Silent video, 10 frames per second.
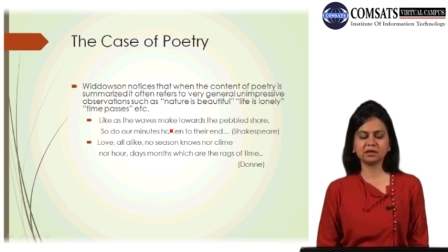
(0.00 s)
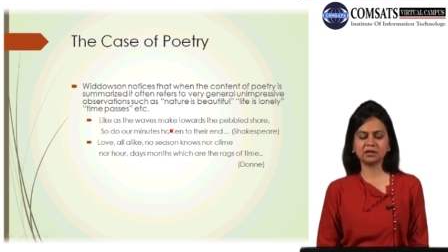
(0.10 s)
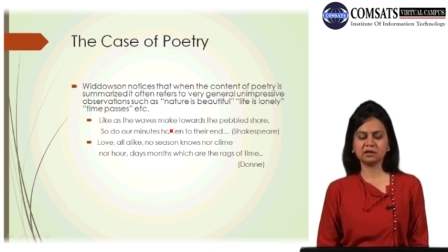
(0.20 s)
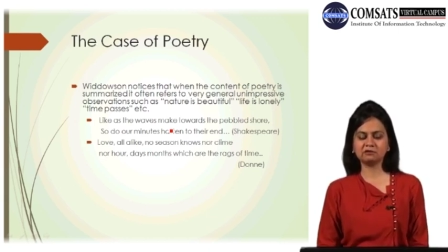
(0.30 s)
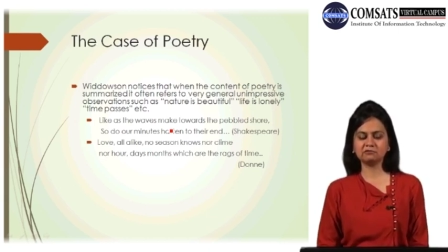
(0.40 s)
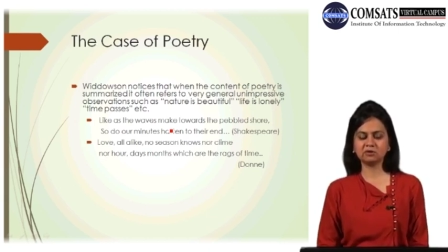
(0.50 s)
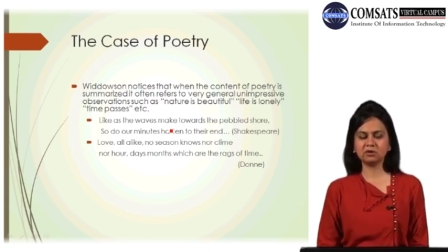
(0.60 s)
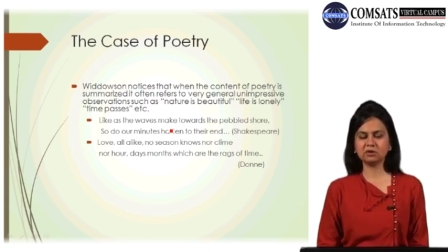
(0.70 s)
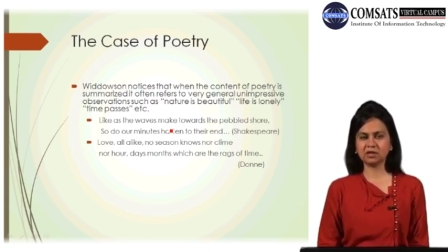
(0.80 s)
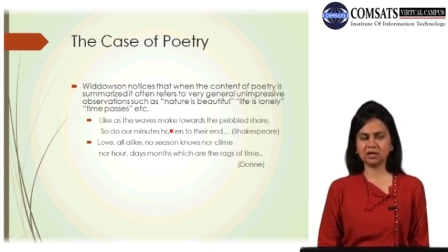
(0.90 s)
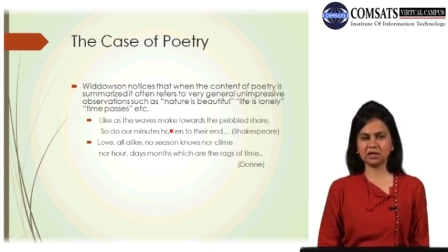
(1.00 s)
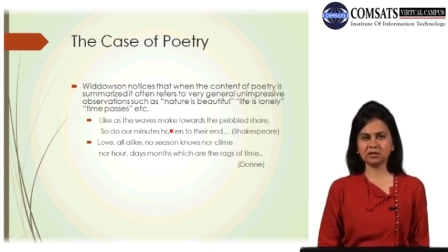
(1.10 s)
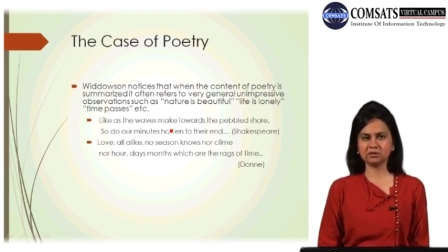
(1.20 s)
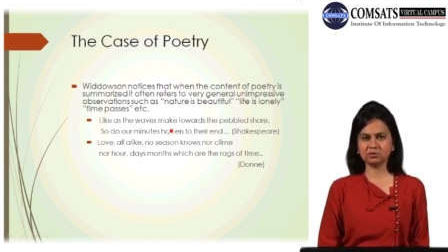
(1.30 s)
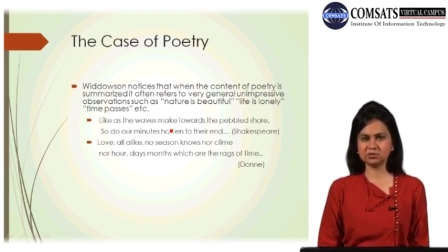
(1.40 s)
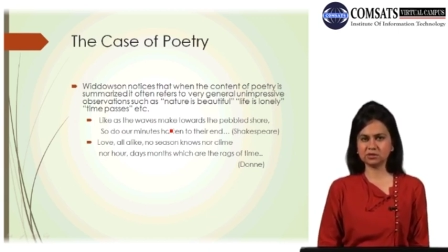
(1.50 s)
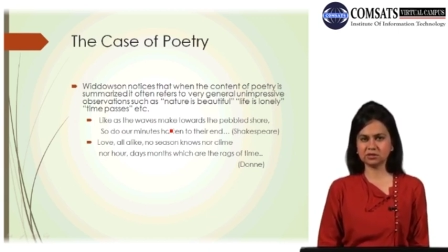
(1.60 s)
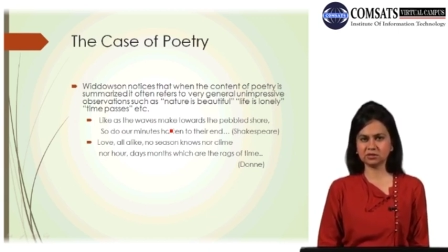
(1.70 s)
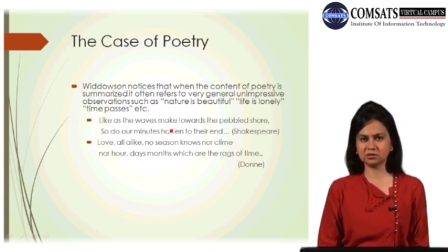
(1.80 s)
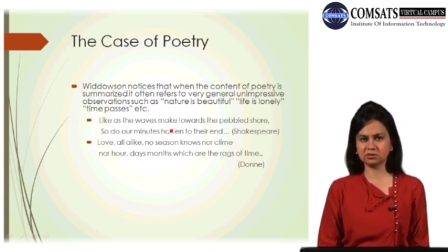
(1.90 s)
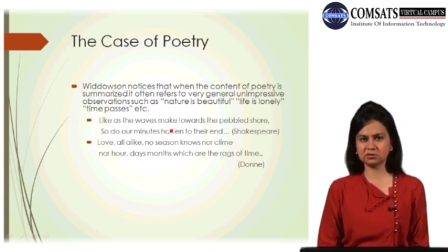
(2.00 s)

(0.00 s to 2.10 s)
"Love, all alike, no season